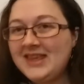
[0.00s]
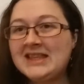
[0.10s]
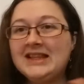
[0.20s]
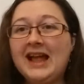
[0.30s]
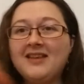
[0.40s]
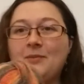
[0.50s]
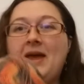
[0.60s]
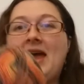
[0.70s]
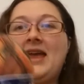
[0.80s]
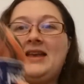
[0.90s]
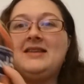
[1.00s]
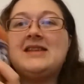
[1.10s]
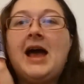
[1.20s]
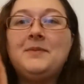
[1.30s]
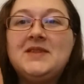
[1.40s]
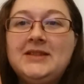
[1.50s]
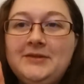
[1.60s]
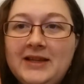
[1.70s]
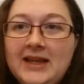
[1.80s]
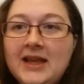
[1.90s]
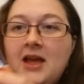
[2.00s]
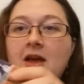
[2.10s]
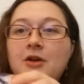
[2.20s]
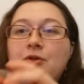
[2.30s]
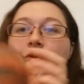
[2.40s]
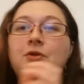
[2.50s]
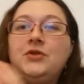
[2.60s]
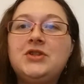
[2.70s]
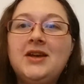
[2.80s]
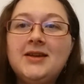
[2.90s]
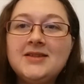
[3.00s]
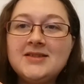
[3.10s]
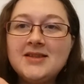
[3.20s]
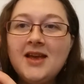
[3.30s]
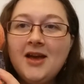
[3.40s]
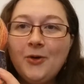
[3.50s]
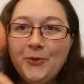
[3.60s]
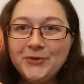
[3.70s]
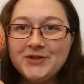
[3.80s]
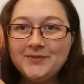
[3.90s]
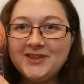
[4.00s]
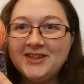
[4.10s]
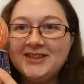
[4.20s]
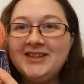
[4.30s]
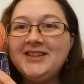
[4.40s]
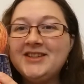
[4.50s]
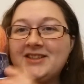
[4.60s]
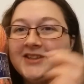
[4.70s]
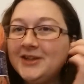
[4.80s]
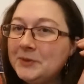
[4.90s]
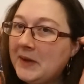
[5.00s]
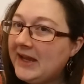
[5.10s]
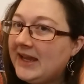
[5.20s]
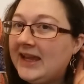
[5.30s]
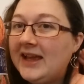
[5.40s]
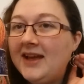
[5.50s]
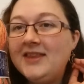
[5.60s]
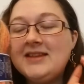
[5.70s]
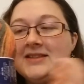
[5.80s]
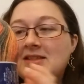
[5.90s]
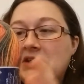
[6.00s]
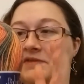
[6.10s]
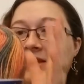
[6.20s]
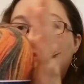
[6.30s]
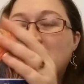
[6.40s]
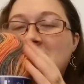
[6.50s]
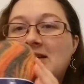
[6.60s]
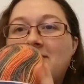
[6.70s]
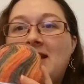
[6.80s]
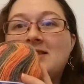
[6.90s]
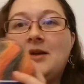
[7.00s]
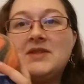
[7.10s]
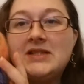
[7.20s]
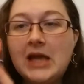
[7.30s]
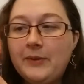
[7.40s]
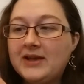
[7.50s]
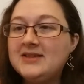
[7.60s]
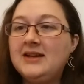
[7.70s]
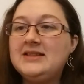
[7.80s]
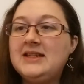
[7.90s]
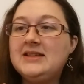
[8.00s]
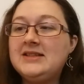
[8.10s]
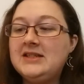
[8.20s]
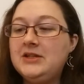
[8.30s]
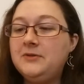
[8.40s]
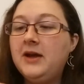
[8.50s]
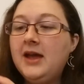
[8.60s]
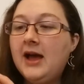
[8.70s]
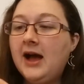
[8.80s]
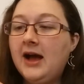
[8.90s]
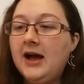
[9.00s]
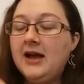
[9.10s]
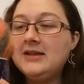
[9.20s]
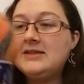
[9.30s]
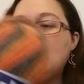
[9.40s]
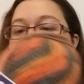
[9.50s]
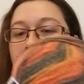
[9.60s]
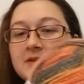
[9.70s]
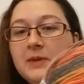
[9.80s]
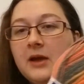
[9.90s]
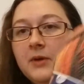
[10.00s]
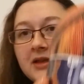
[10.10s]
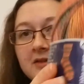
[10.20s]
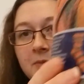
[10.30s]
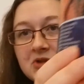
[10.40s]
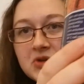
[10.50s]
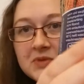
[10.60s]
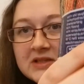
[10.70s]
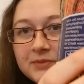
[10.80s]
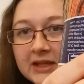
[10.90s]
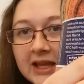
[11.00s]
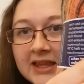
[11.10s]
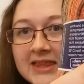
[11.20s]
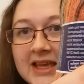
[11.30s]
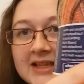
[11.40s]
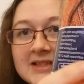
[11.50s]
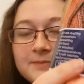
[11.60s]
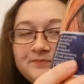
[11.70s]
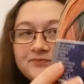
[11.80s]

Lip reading: Last pair in this absolutely gorgeous autumn colourway here. There's lovely rustic red. I'm so excited to see how this pair works up. It should be something like this.